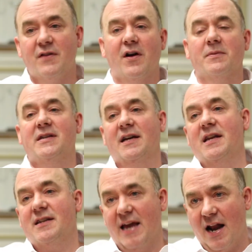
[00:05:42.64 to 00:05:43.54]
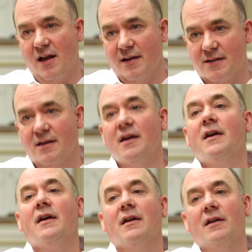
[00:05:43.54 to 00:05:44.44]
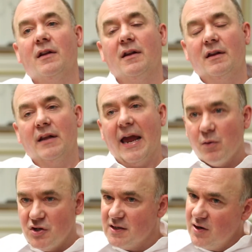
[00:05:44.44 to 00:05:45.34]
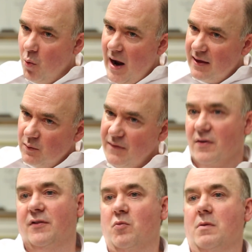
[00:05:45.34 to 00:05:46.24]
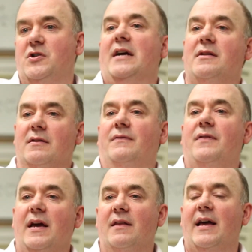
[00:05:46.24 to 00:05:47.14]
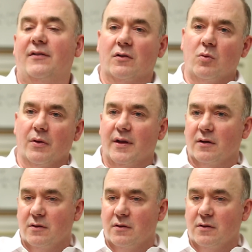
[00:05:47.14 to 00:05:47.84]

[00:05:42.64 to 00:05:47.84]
we developed a technique to analyze languages in a way that we feel is more objective, and that's a cool thing